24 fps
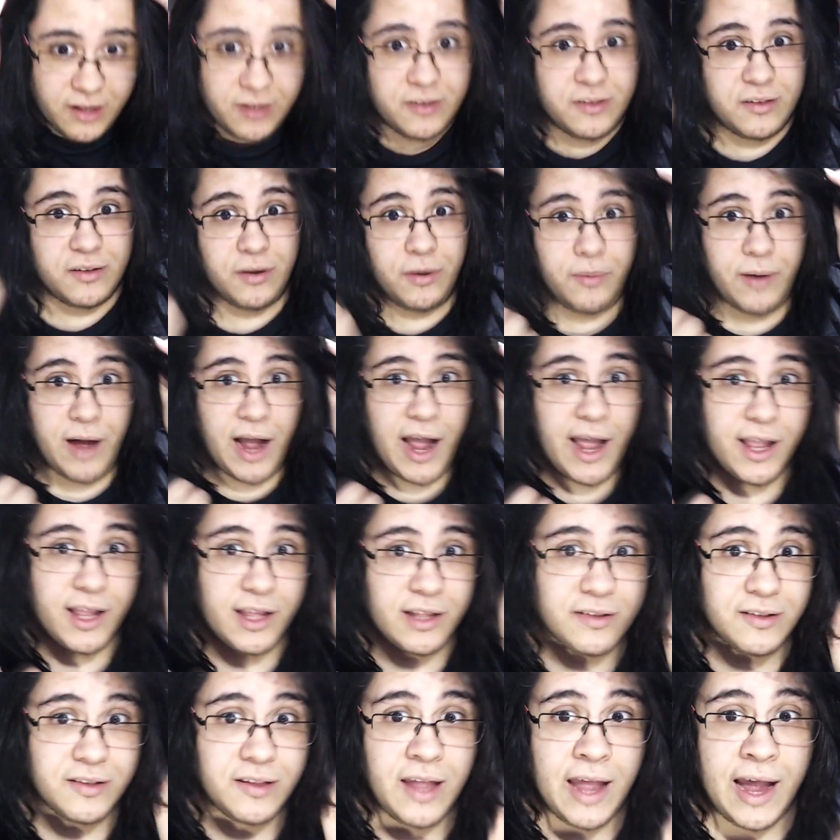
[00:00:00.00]
So I
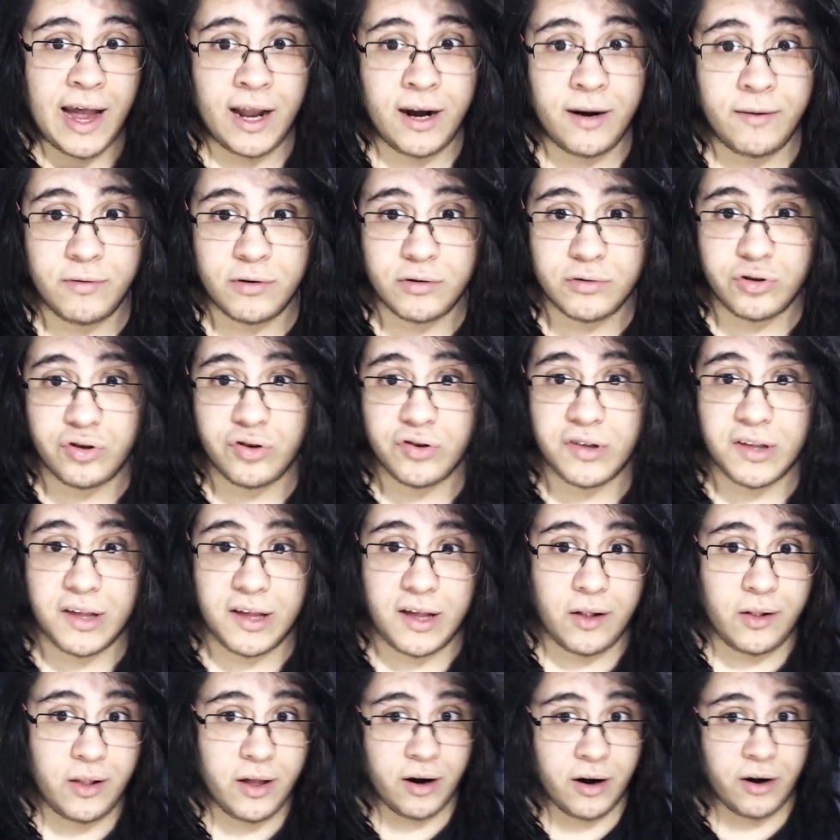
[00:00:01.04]
can see Hannibal just
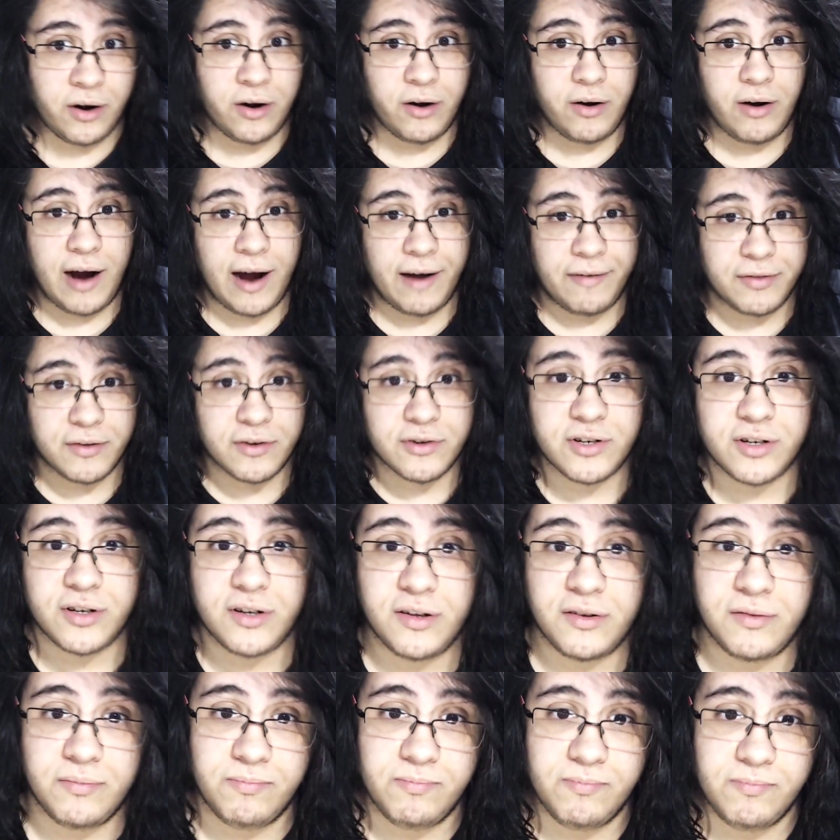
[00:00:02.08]
killing her after
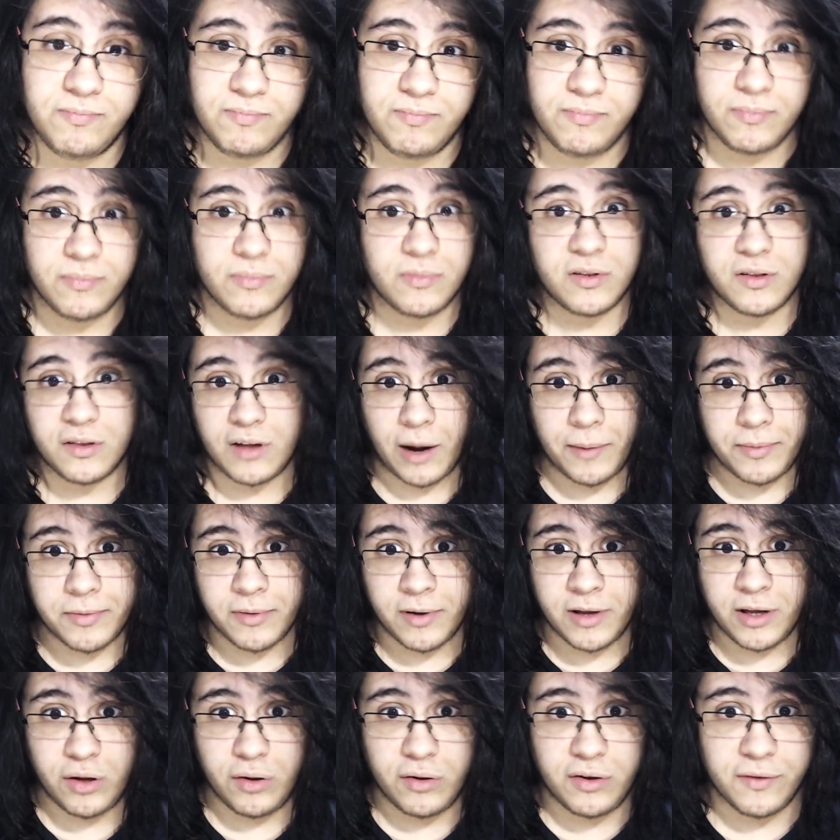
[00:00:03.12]
she stops
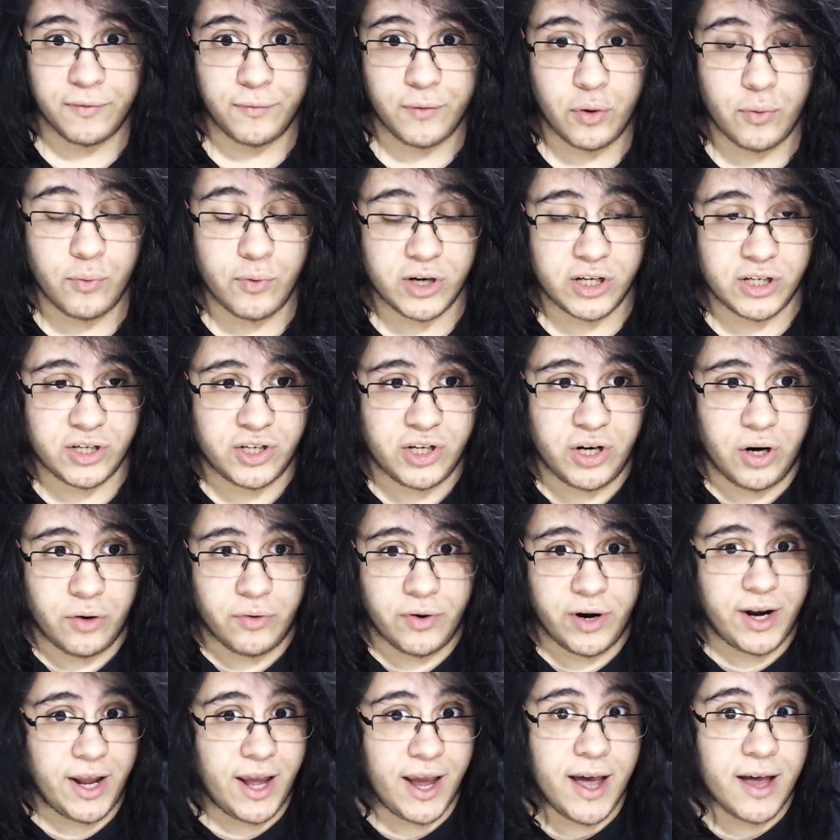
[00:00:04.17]
being useful, which she
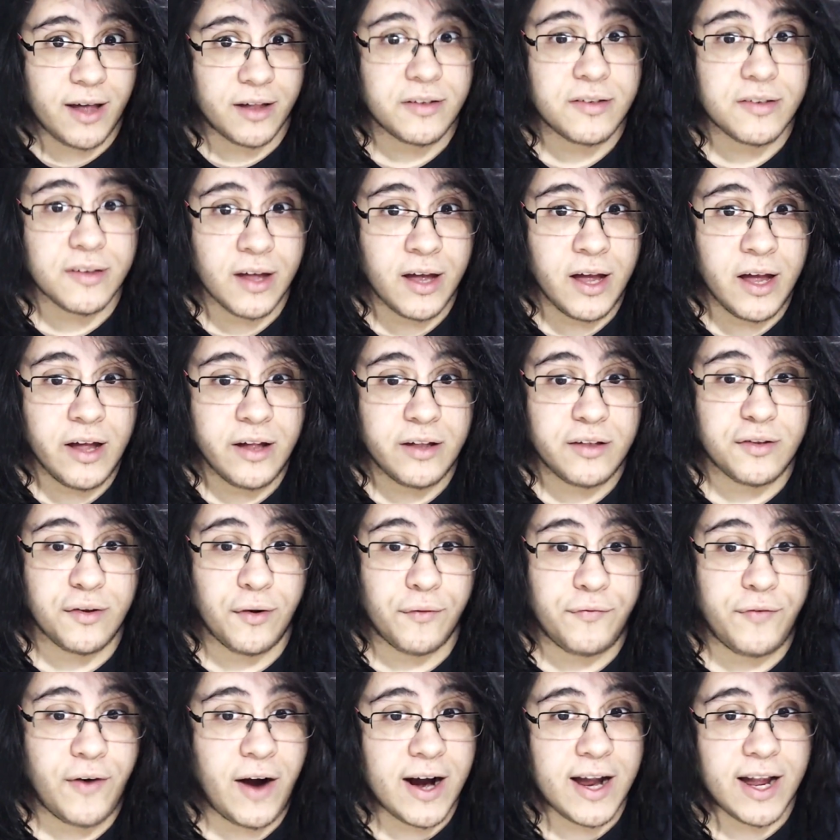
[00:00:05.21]
already is.
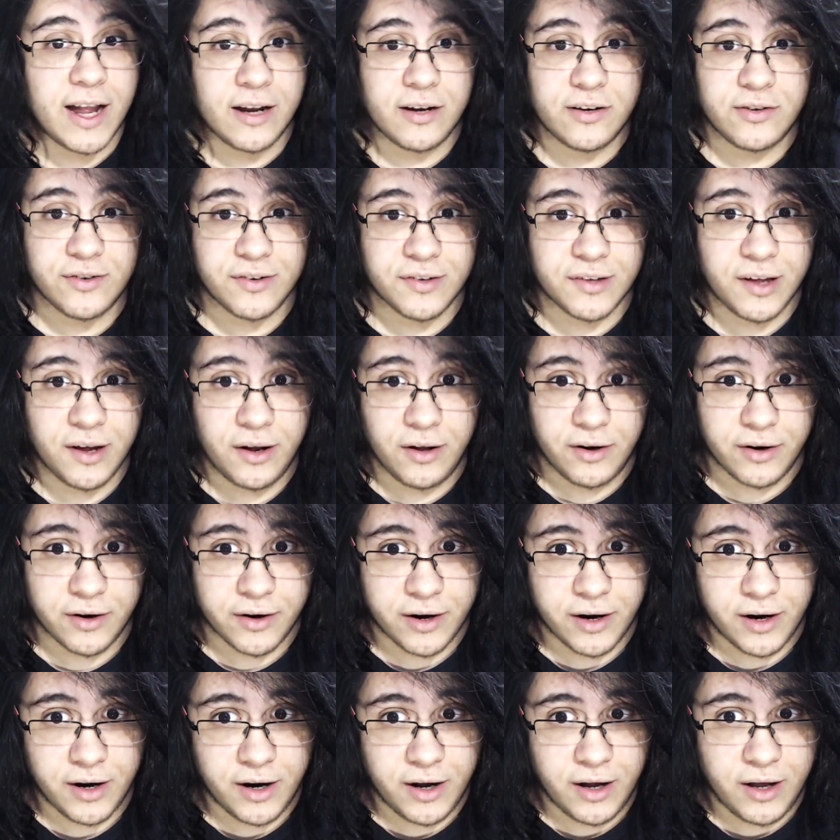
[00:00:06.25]
So fuck it. Just kill
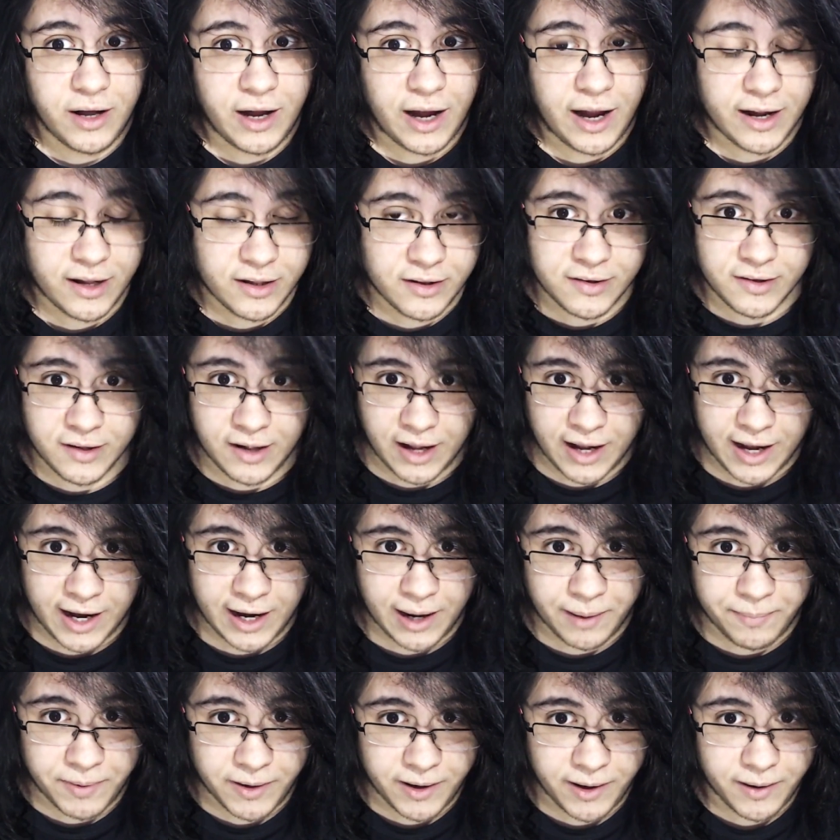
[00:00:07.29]
her. I can see that
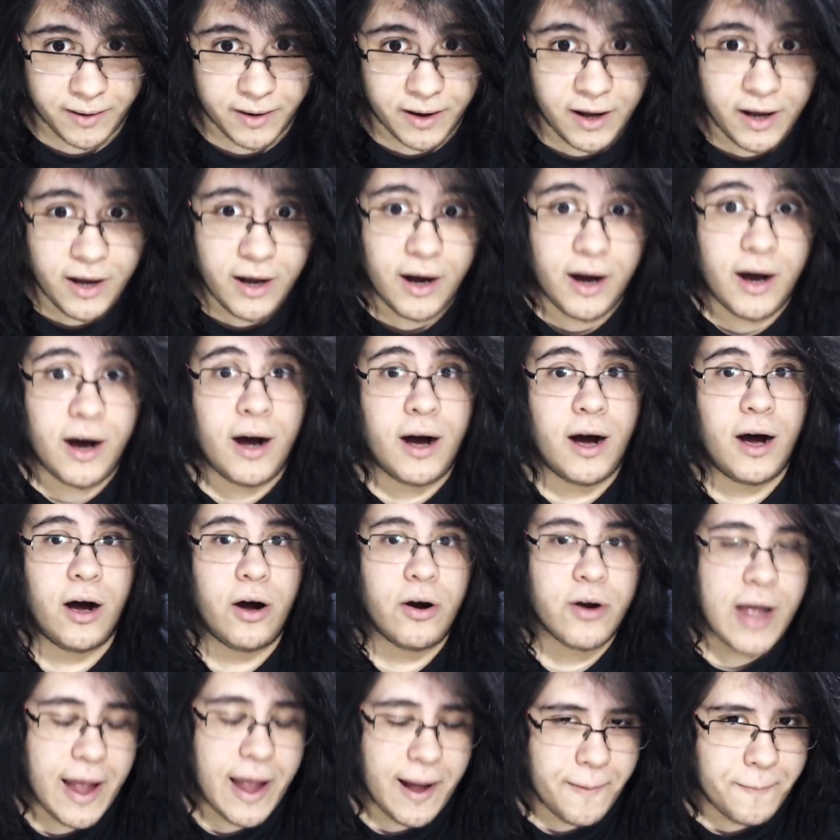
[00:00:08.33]
happening.
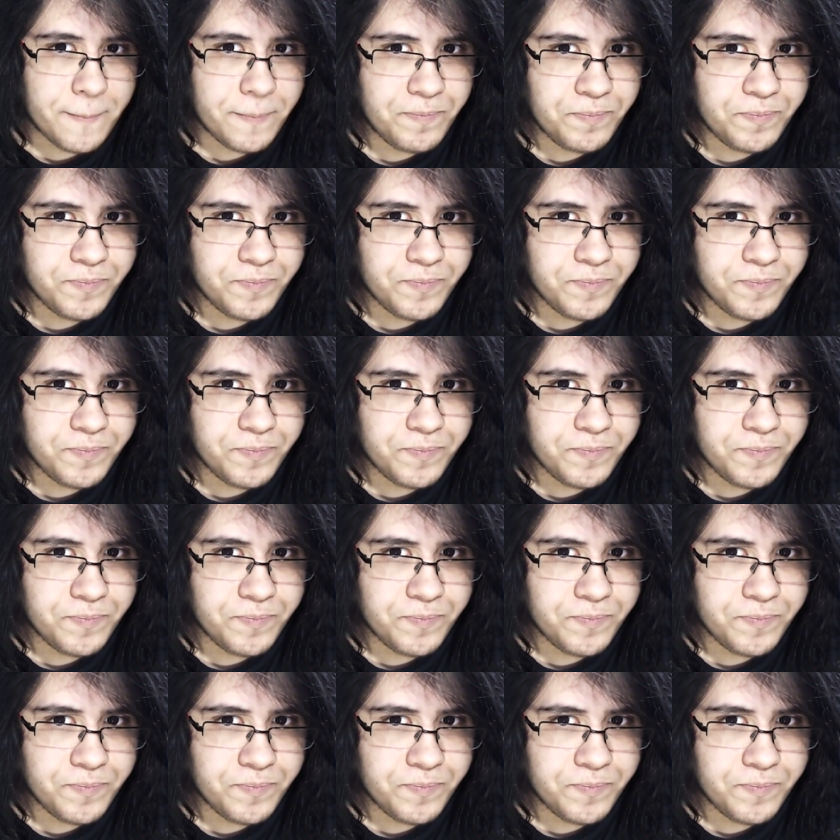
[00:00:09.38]
Okay.